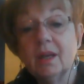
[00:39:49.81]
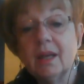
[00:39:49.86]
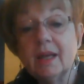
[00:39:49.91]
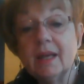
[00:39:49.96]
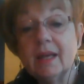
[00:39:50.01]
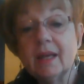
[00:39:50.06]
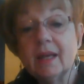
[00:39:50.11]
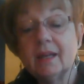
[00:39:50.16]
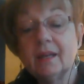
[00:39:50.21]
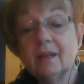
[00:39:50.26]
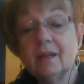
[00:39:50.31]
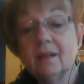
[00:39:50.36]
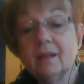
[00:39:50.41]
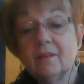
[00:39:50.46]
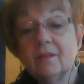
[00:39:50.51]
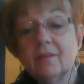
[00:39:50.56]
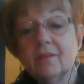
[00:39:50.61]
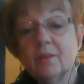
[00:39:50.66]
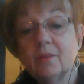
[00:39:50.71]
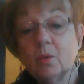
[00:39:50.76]
And
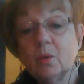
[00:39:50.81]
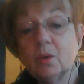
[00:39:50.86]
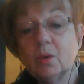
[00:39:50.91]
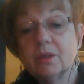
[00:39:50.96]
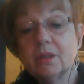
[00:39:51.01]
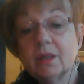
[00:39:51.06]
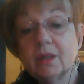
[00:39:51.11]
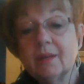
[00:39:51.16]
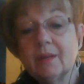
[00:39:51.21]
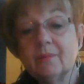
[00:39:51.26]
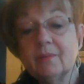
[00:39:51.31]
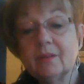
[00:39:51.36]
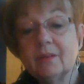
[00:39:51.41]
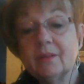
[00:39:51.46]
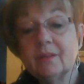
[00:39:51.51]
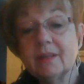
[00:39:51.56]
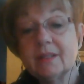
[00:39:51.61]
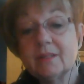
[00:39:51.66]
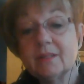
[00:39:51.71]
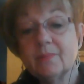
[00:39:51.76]
the more time that
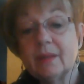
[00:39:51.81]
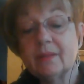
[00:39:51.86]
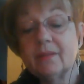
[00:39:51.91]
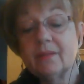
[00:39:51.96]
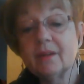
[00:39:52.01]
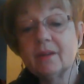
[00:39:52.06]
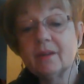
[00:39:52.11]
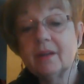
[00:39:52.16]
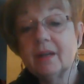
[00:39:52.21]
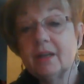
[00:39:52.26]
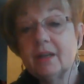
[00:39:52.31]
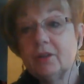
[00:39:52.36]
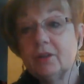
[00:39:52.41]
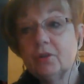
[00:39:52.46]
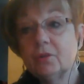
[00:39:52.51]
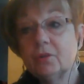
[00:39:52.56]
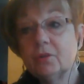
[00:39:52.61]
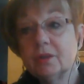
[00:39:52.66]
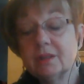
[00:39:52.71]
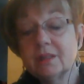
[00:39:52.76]
they spent there, and you
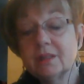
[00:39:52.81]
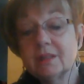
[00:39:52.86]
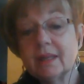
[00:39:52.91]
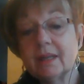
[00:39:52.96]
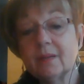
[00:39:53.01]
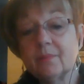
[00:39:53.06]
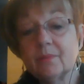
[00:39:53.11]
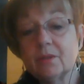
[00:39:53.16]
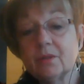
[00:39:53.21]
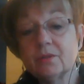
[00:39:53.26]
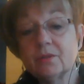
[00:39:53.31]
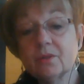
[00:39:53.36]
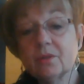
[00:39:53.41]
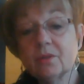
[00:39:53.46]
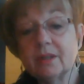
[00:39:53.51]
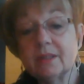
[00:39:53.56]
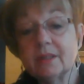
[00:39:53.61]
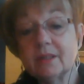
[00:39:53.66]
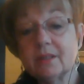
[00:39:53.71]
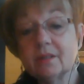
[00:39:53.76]
can set up those
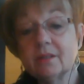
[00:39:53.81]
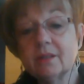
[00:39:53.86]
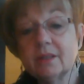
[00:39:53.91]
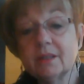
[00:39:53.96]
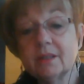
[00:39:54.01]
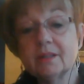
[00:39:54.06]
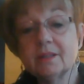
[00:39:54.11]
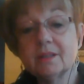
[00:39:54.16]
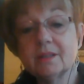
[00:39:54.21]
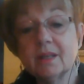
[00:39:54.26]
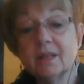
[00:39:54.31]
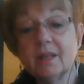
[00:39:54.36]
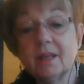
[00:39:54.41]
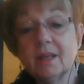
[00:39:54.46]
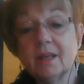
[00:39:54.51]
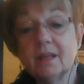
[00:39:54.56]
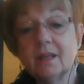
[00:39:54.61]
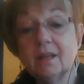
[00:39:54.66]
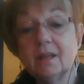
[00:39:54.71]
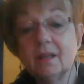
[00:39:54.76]
criteria
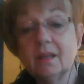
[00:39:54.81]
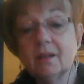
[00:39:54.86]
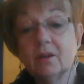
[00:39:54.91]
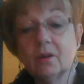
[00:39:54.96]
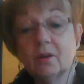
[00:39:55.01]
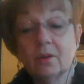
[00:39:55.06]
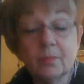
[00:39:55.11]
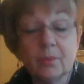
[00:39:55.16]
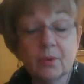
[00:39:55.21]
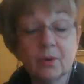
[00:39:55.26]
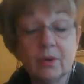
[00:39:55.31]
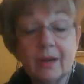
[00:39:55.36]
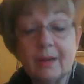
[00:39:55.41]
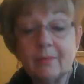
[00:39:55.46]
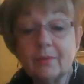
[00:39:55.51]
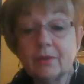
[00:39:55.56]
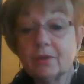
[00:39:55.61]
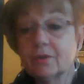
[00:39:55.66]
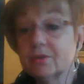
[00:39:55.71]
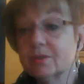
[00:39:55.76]
or
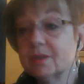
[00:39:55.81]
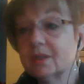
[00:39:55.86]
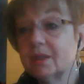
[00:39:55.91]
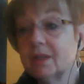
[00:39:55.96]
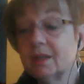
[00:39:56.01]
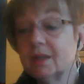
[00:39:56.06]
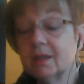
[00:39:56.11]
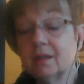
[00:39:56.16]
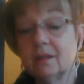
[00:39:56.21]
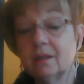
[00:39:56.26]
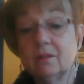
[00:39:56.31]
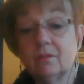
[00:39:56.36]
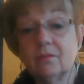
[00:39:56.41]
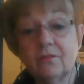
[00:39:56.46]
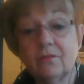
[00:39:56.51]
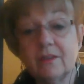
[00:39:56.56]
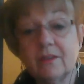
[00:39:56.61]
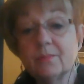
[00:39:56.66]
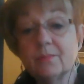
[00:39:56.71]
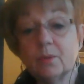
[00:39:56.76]
parameters in
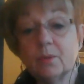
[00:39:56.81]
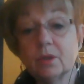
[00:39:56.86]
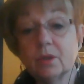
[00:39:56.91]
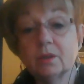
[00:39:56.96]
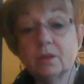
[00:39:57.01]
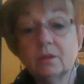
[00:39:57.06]
Facebook